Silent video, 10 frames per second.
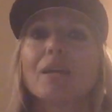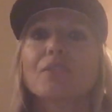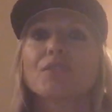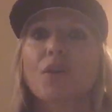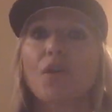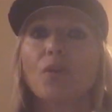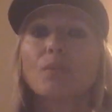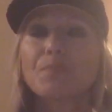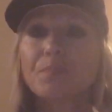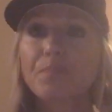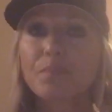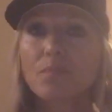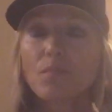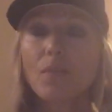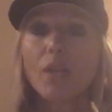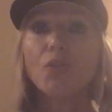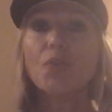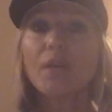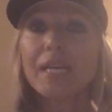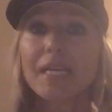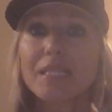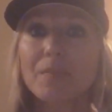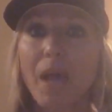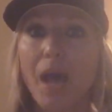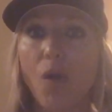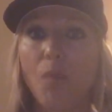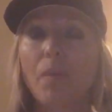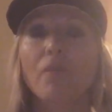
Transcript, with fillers: So you can get some help.